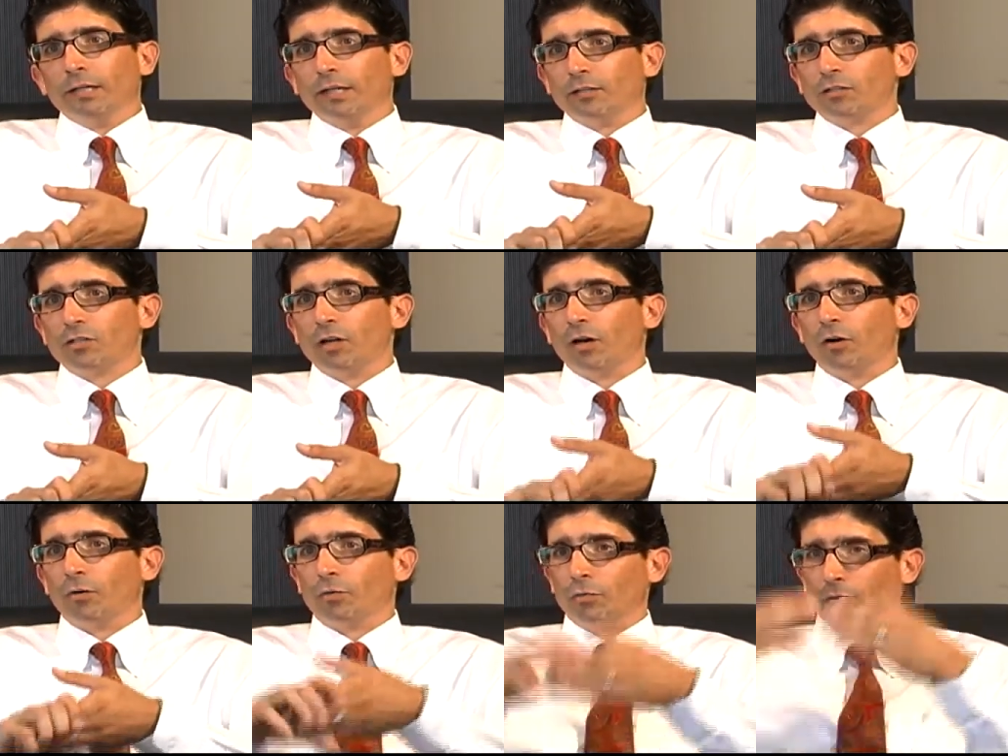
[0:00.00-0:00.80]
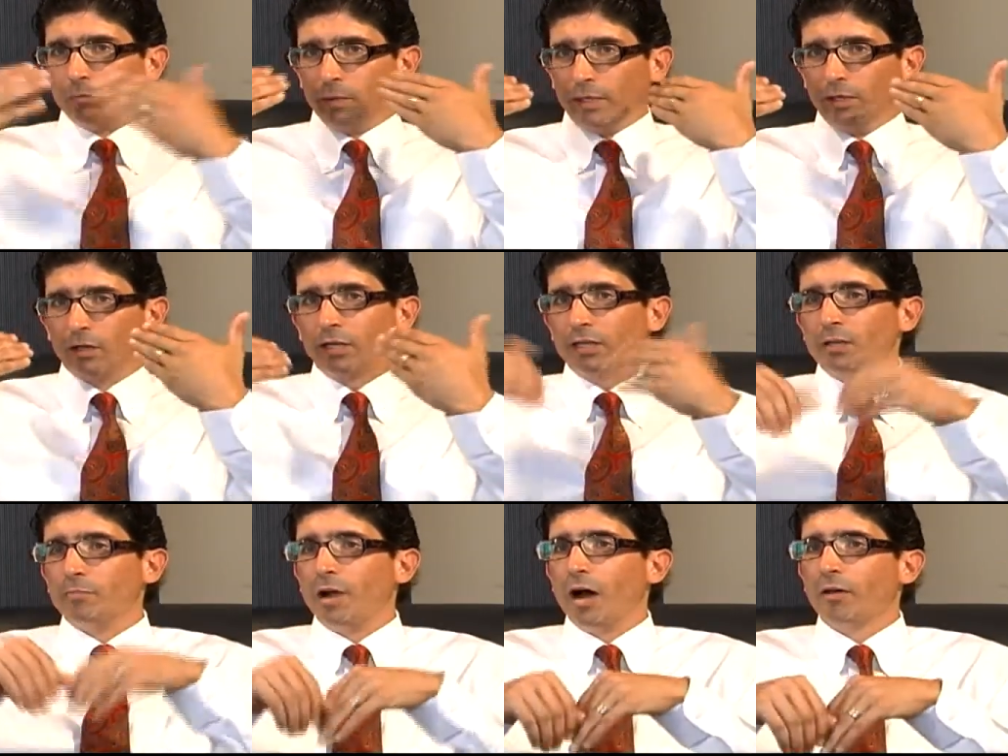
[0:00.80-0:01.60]
And so we look
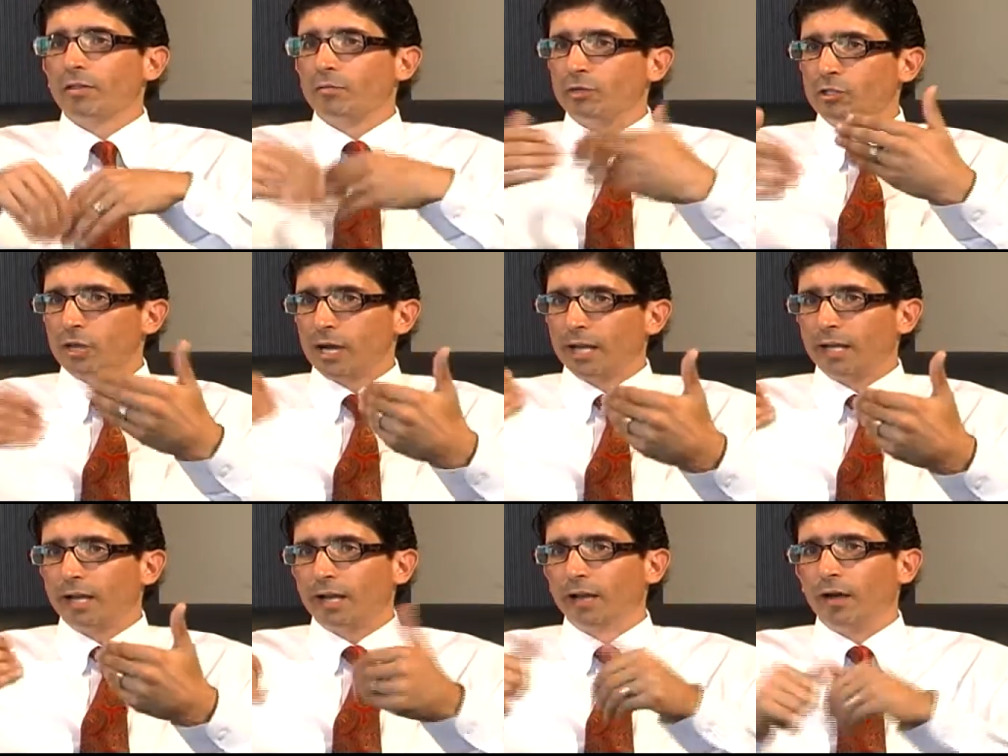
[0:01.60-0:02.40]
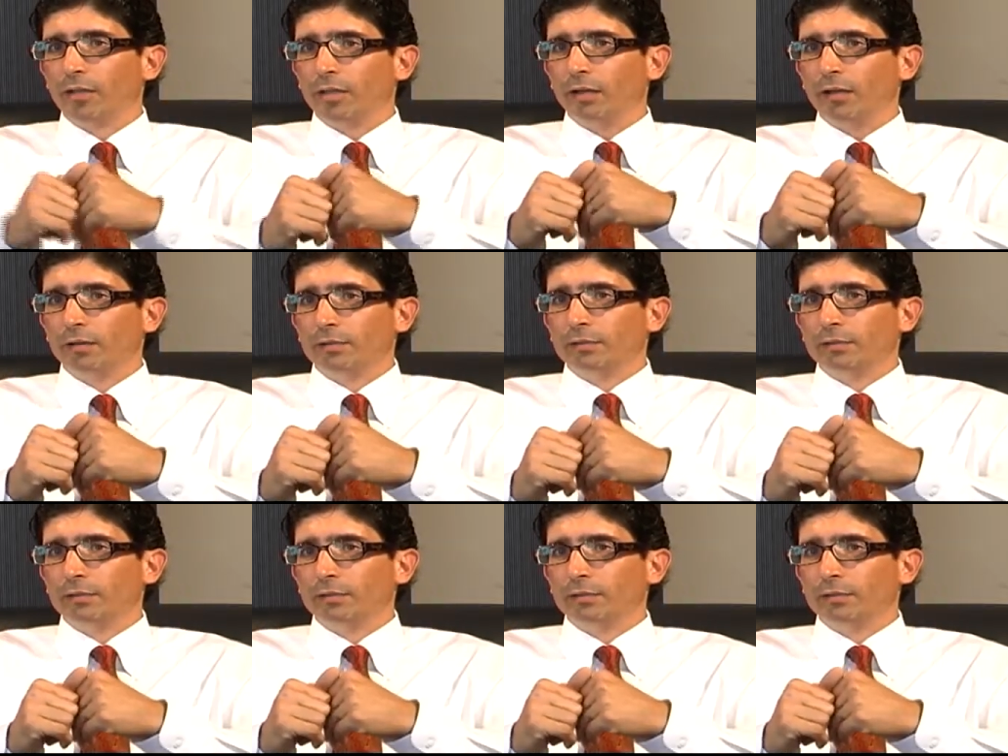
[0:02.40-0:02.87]
at the mouth and we try to get it healthy.